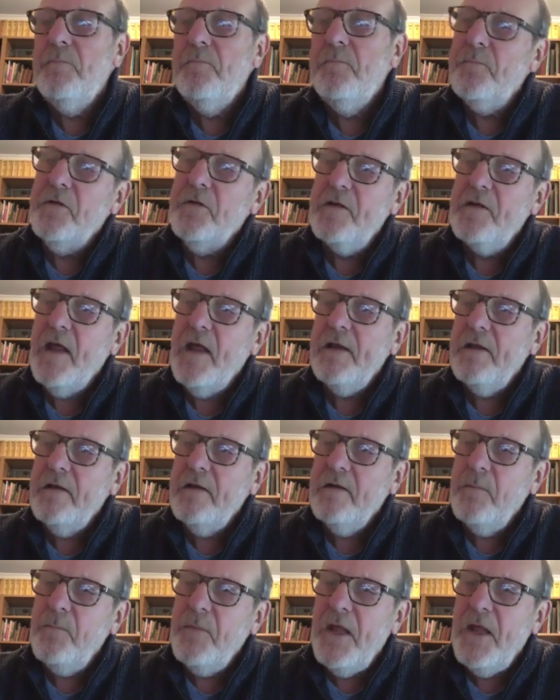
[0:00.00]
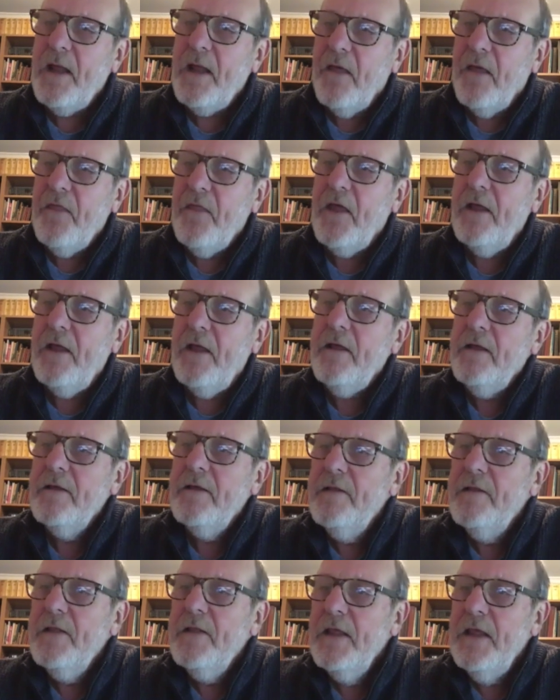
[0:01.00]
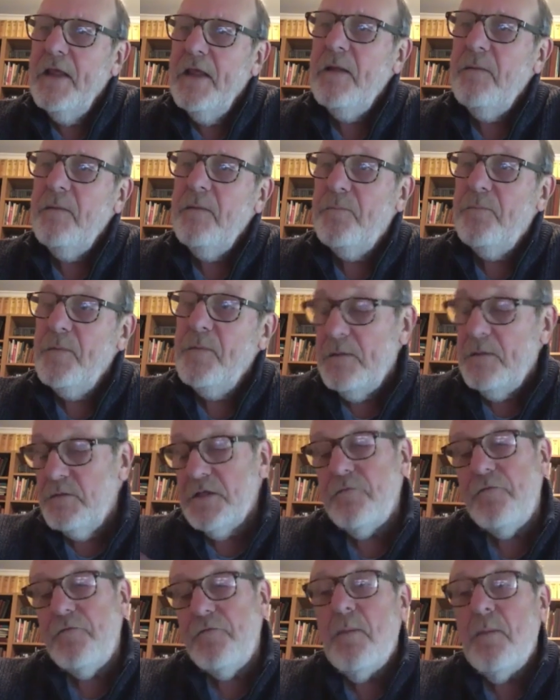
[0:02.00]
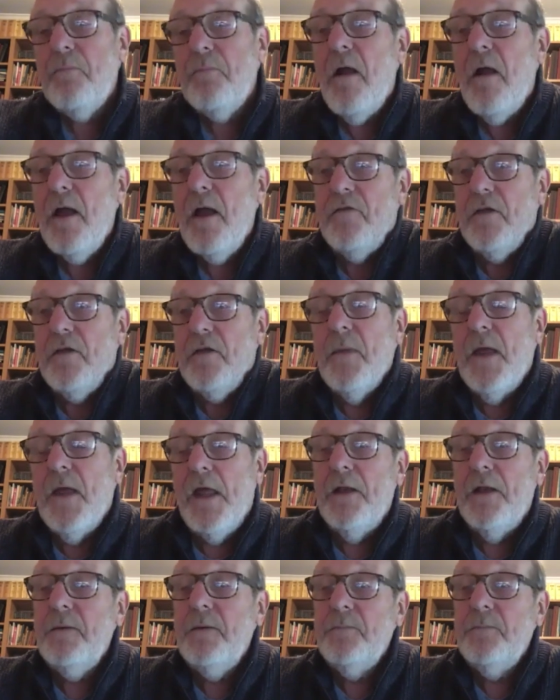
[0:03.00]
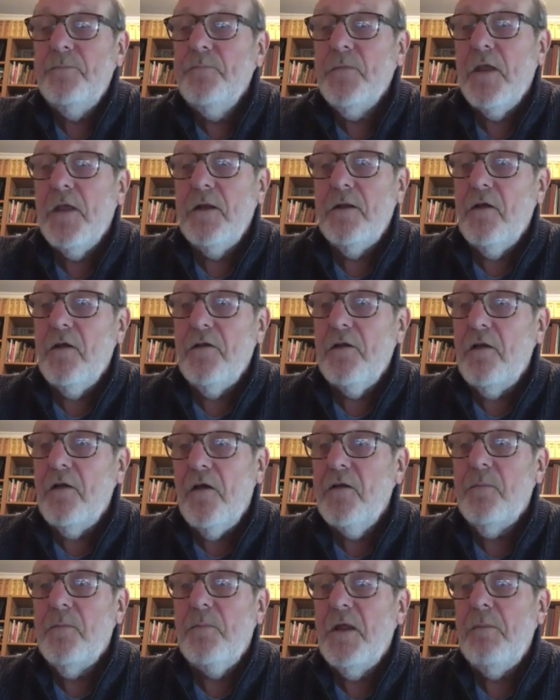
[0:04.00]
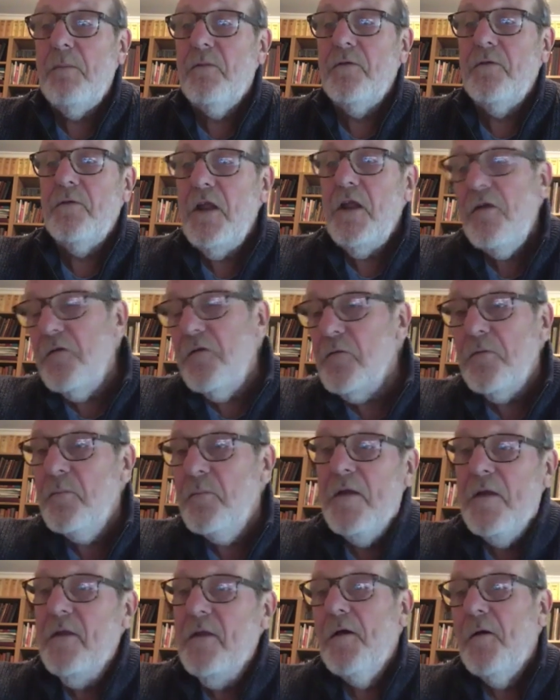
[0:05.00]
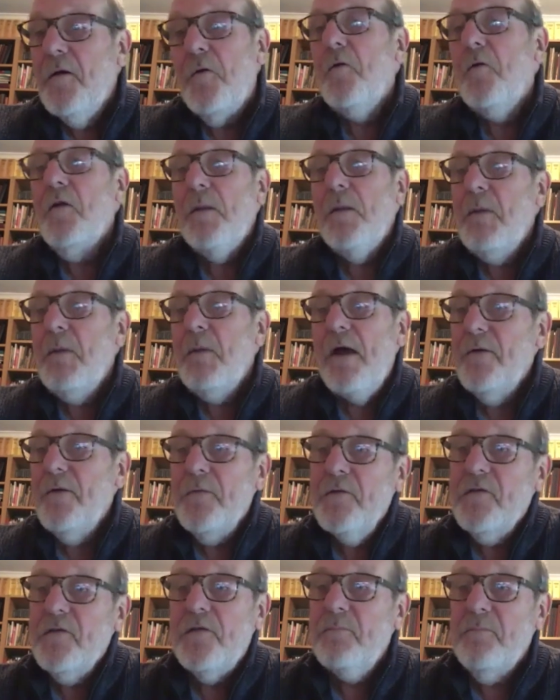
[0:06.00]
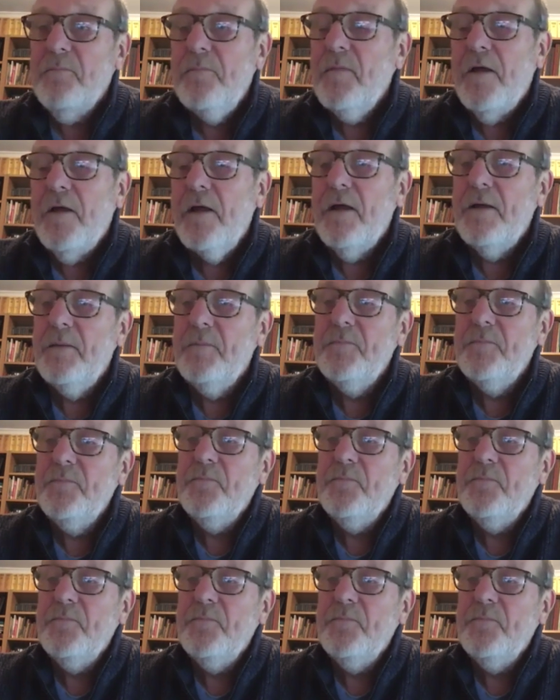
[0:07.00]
pretended to be. I think he was a very private man, and not a lot of people knew all about our